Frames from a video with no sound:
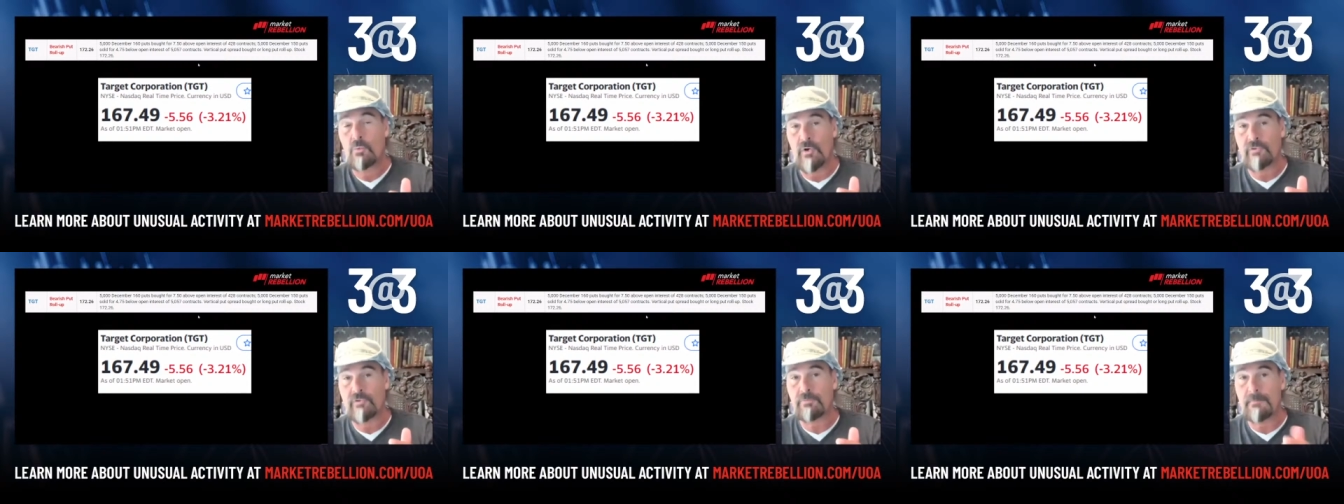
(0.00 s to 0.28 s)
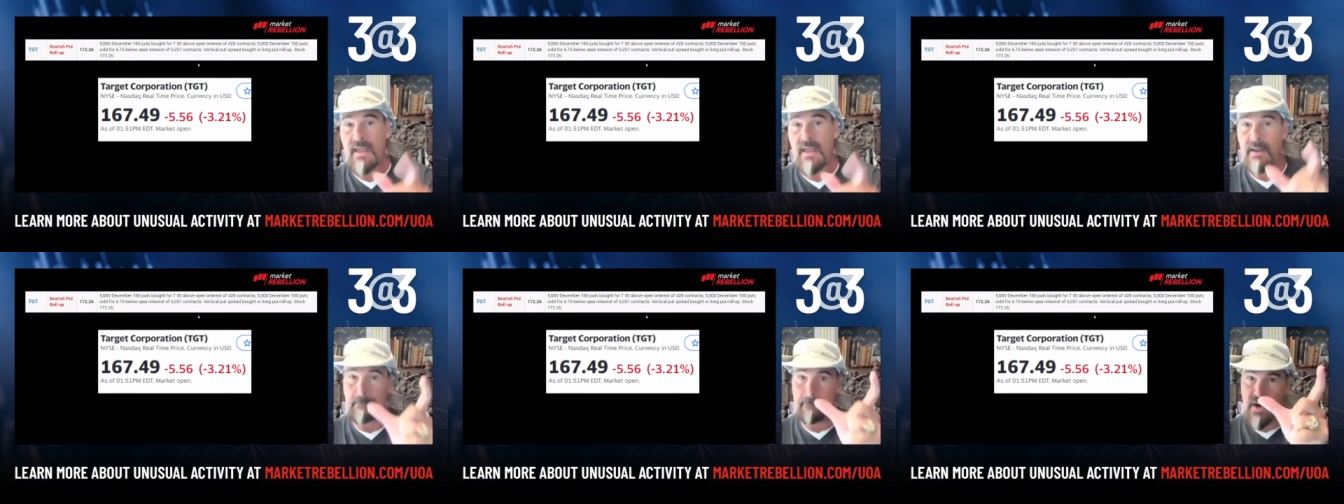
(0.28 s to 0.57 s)
which
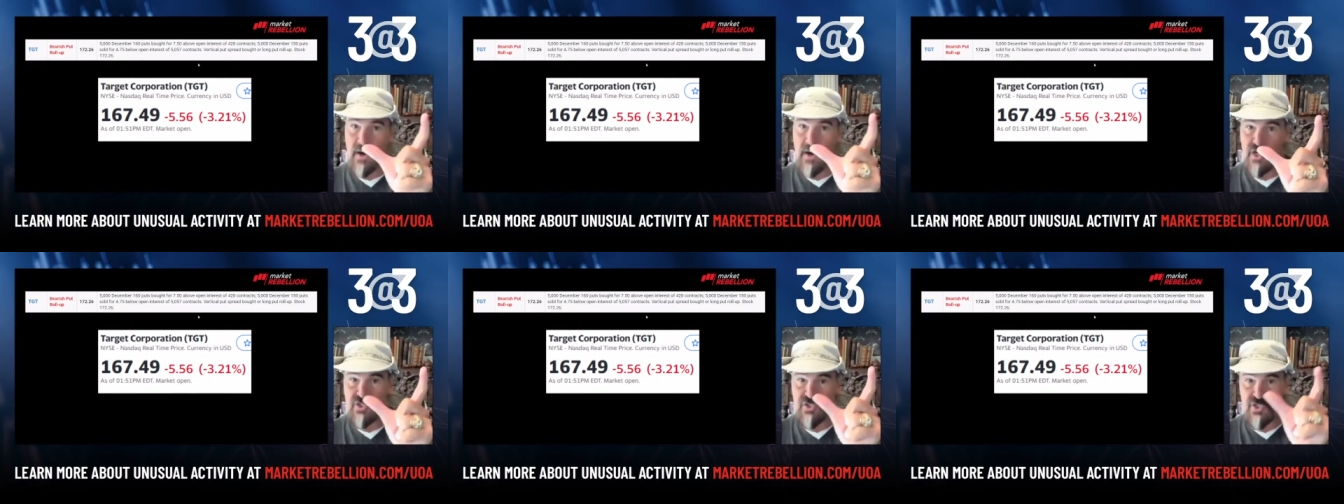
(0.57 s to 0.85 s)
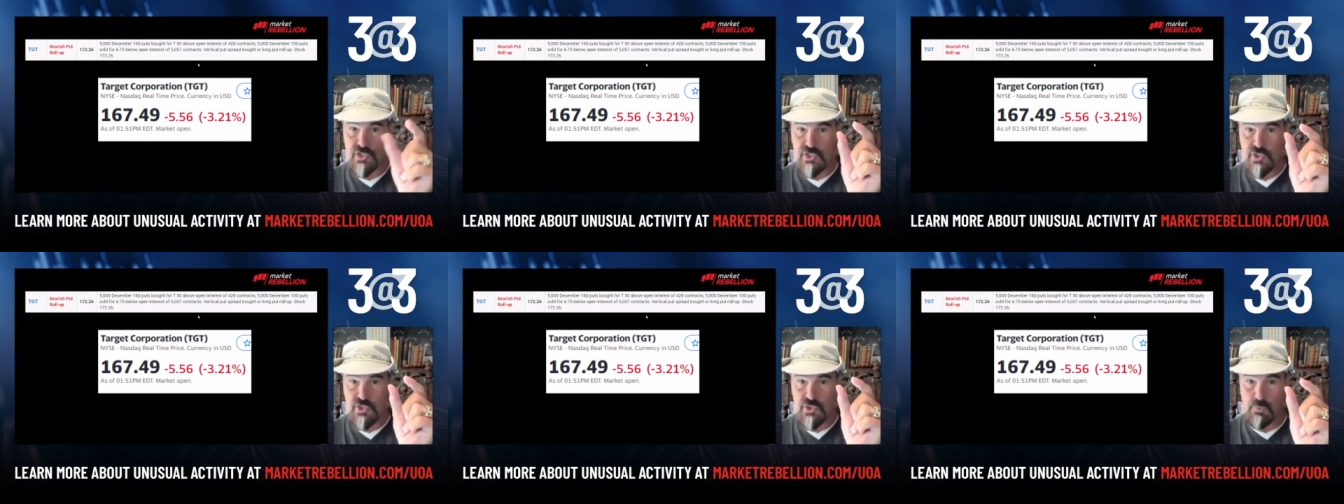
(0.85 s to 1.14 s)
meant
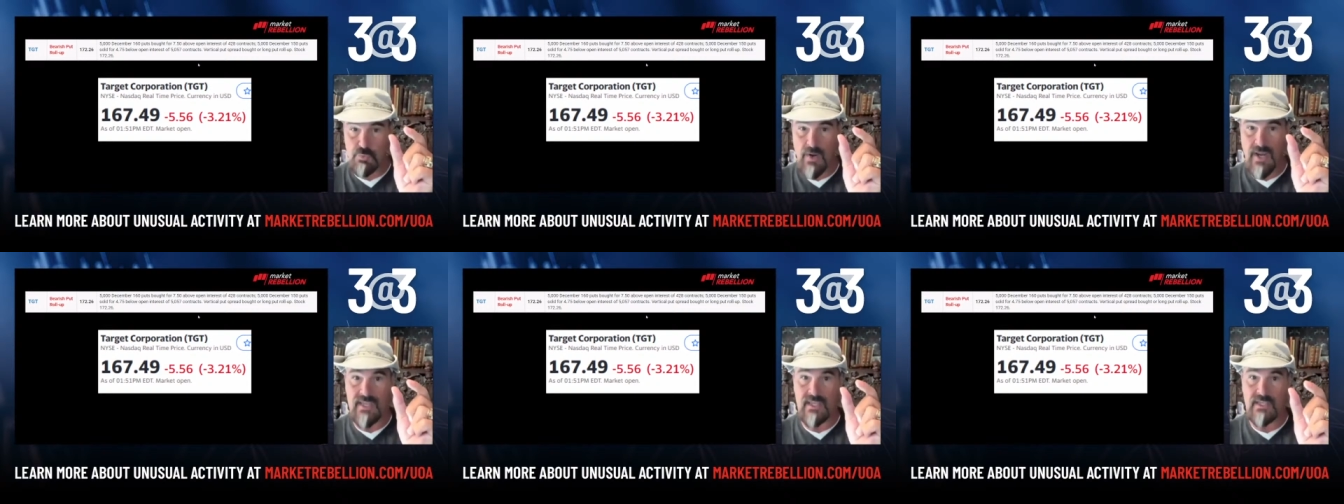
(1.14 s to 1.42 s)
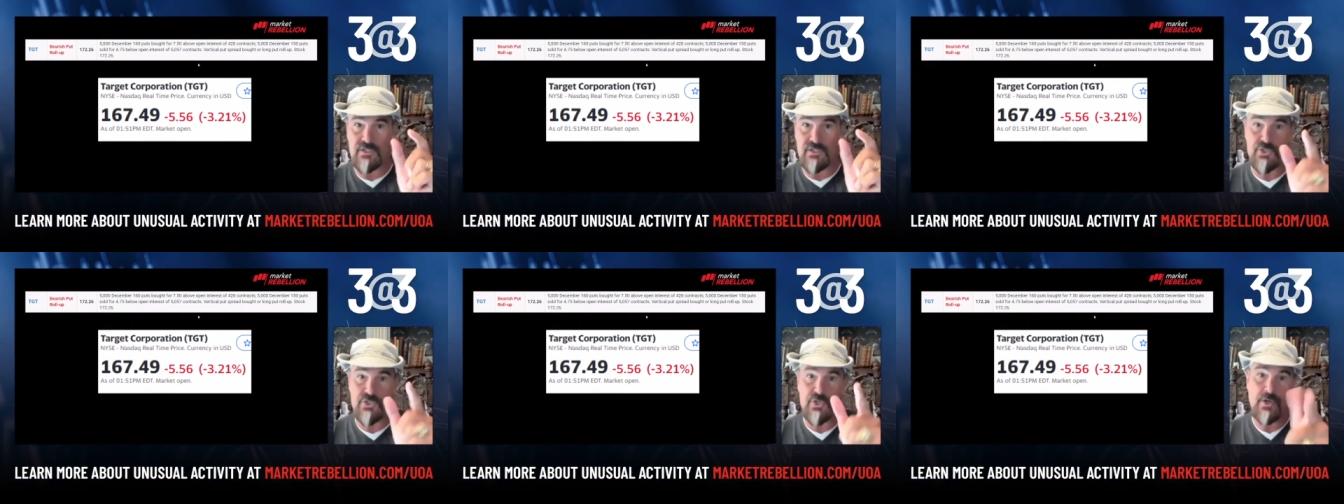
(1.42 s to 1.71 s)
margin
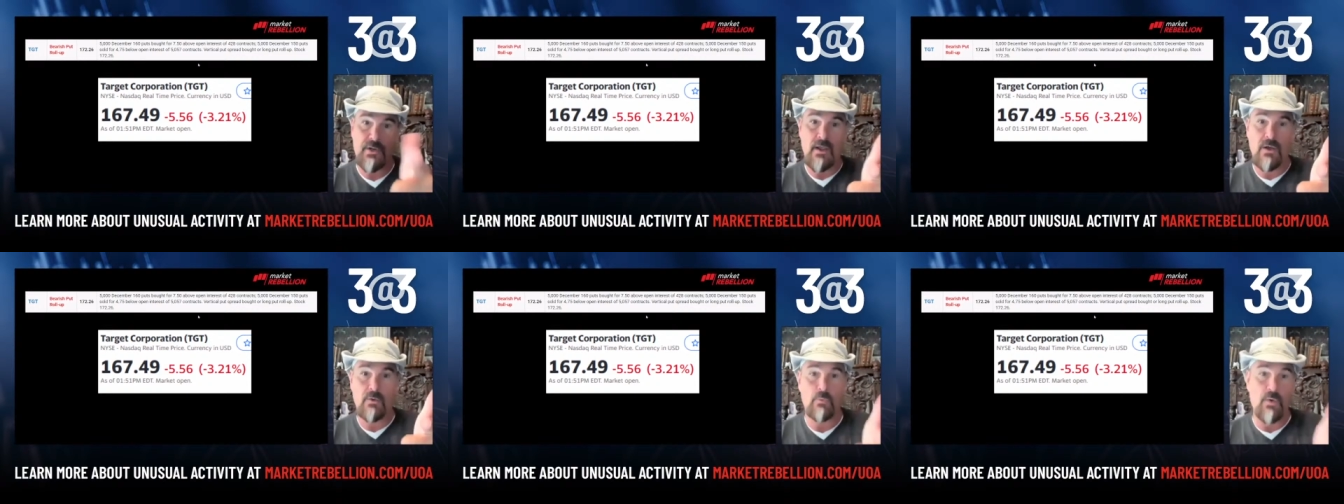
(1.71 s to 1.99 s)
shrinkage.